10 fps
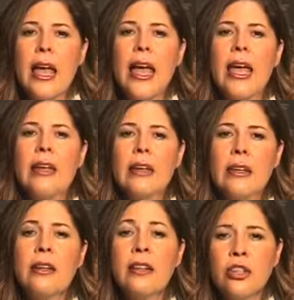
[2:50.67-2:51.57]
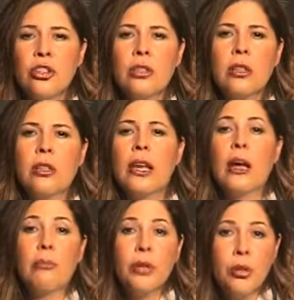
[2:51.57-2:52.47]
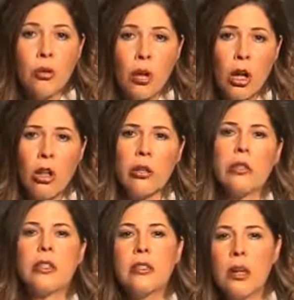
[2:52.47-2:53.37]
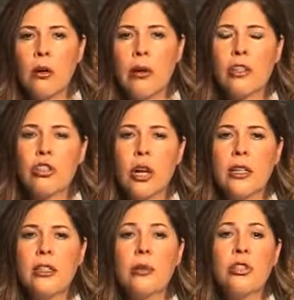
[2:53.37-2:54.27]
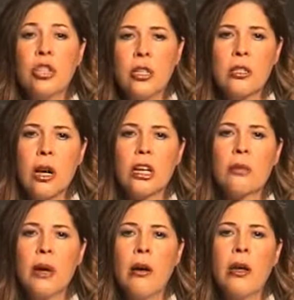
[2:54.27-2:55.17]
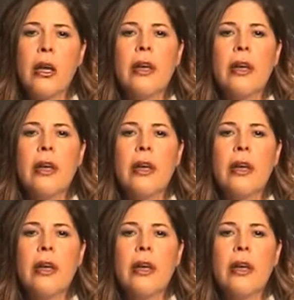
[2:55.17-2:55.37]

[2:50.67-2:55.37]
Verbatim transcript: And in addition to the albuterol and the steroid shots that we just talked about,